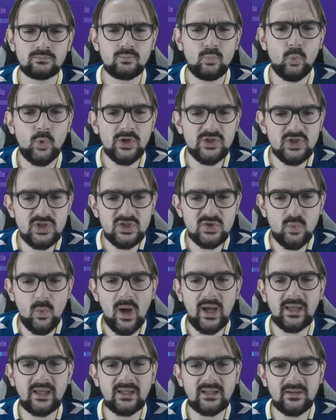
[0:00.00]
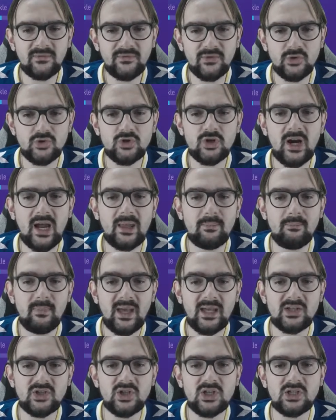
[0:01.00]
Which is why in the future, I
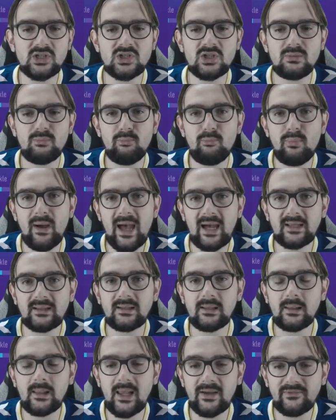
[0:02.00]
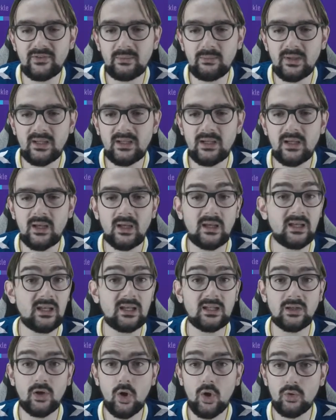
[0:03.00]
may change him back to left mid. He
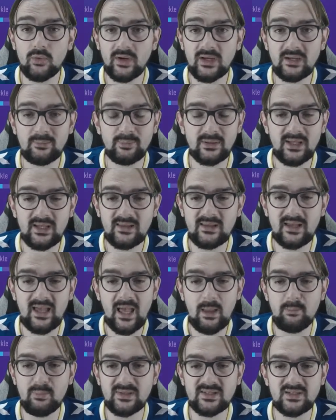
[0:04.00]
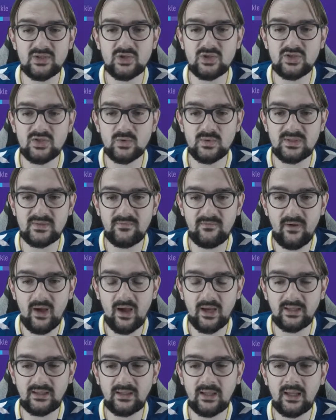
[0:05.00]
can already play the CAM position, so it's
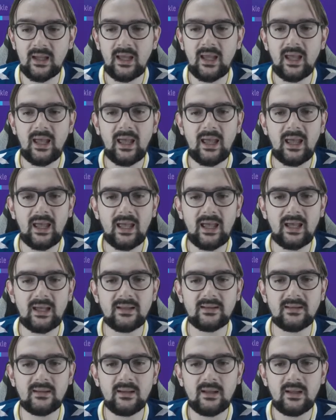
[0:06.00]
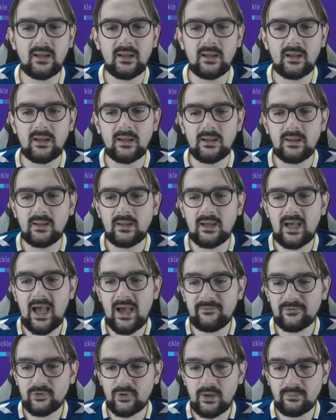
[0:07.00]
fine. And
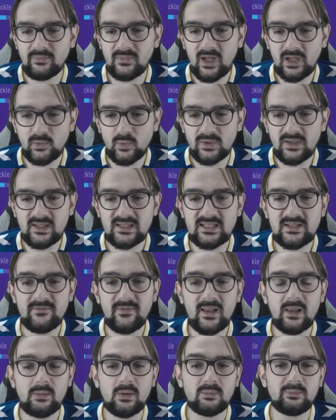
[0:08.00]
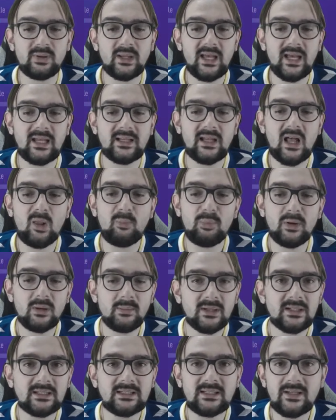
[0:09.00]
after I'm done with this development plan, I'll put
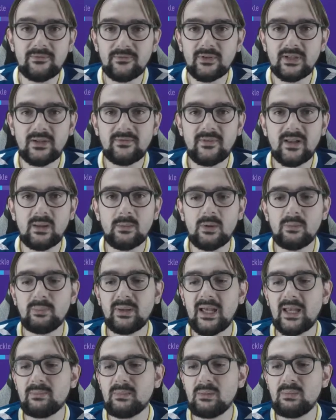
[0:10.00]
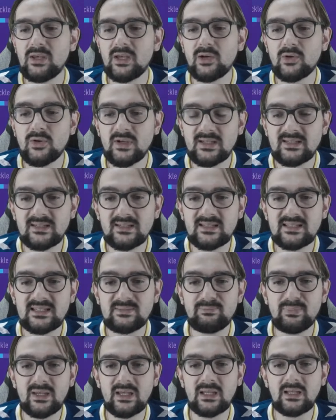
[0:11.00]
him on a different development plan, maybe increase his
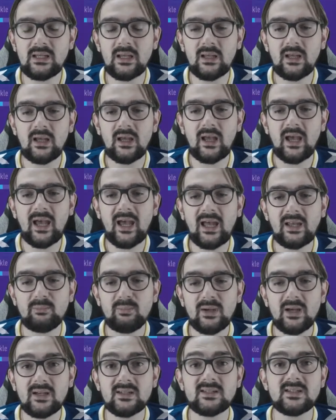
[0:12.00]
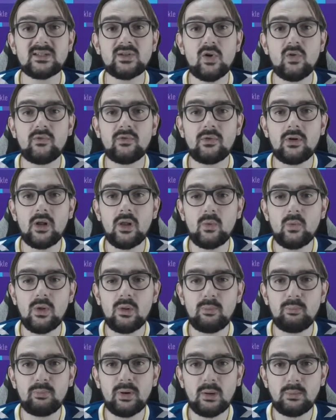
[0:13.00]
speed And because his overall
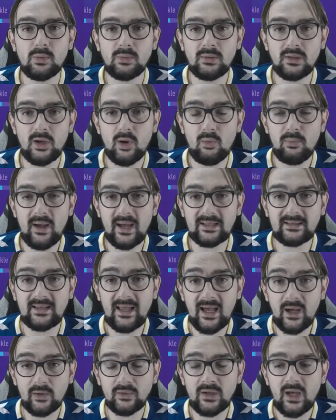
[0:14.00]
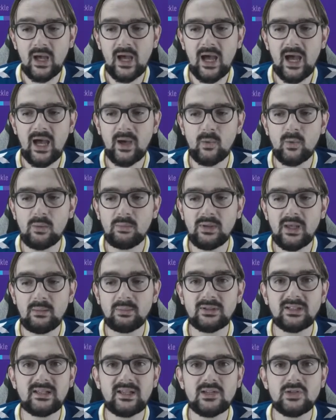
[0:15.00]
will probably go back down, I will be
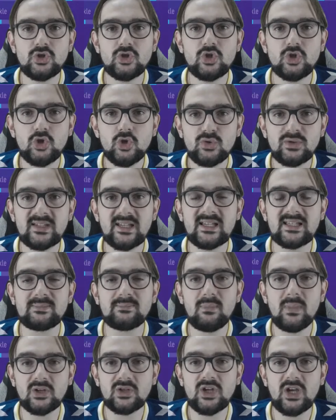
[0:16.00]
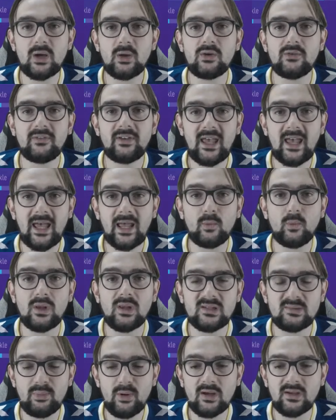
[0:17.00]
able to then juice as much out of
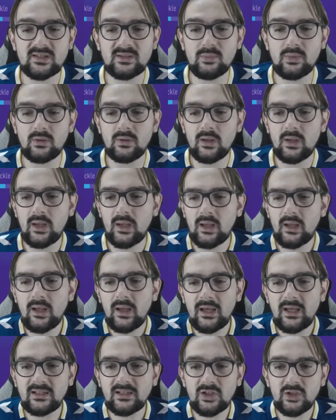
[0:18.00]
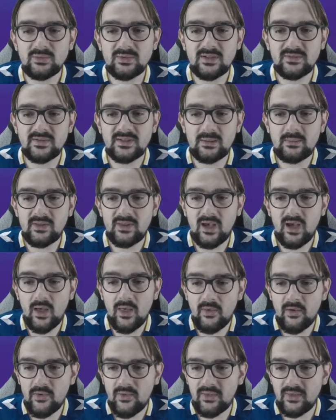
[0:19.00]
Cantwell as possible. In terms of some of the
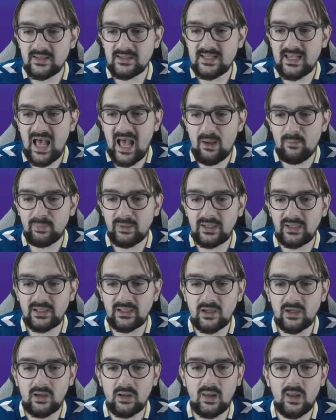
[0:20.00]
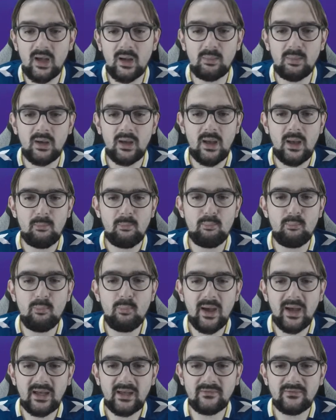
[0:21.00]
other things happening in our club,
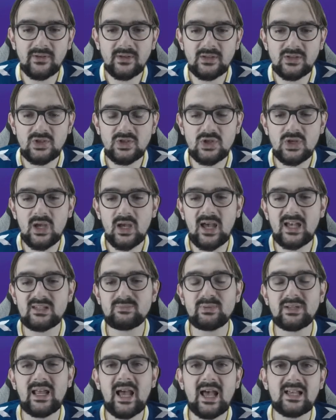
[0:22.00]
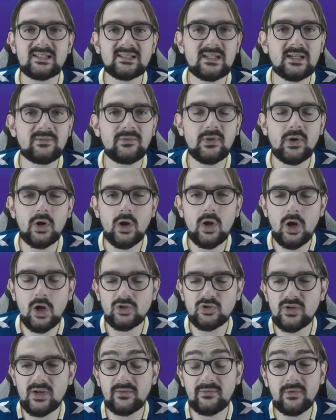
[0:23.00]
Begovic has been asking for a
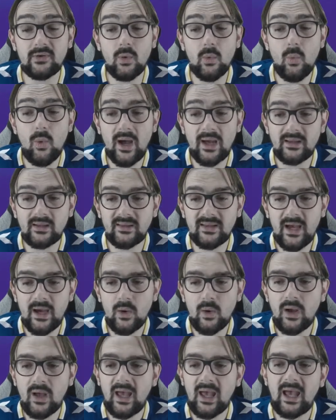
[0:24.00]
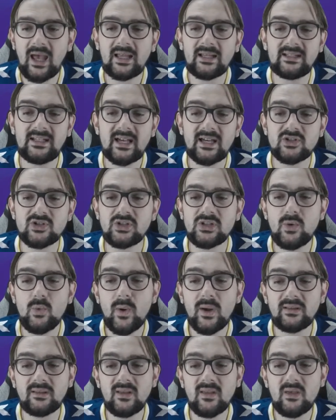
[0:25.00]
contract for a while now, and he actually
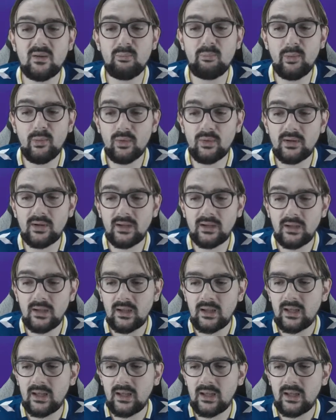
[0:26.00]
went to the board